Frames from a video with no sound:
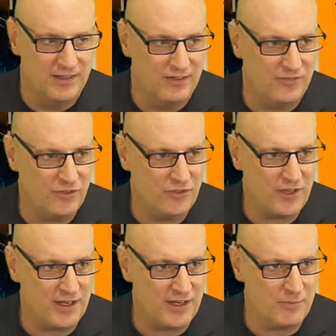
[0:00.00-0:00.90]
you're not the
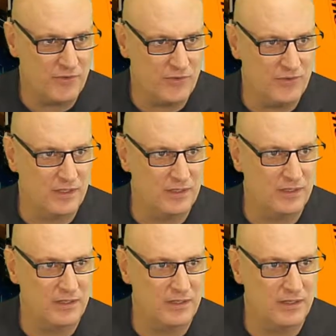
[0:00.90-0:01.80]
kind of person that
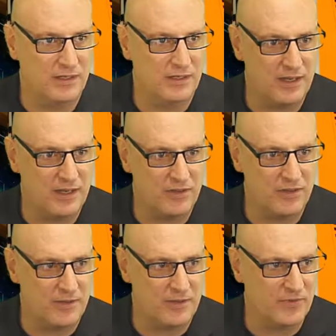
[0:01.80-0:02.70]
can handle the
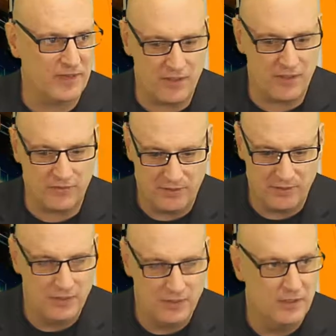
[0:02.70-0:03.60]
ups and downs,
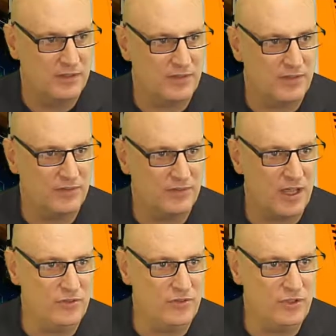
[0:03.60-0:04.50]
definitely not
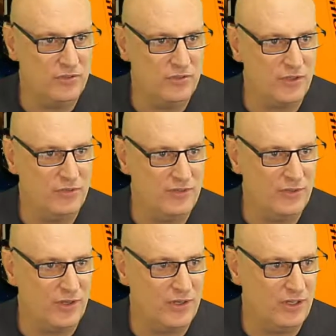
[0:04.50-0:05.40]
for you. And I'll do a video
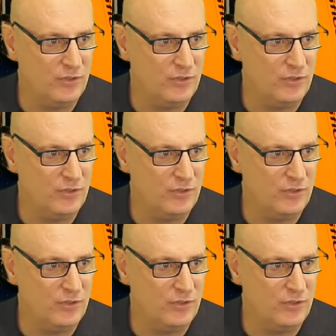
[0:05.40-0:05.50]
on who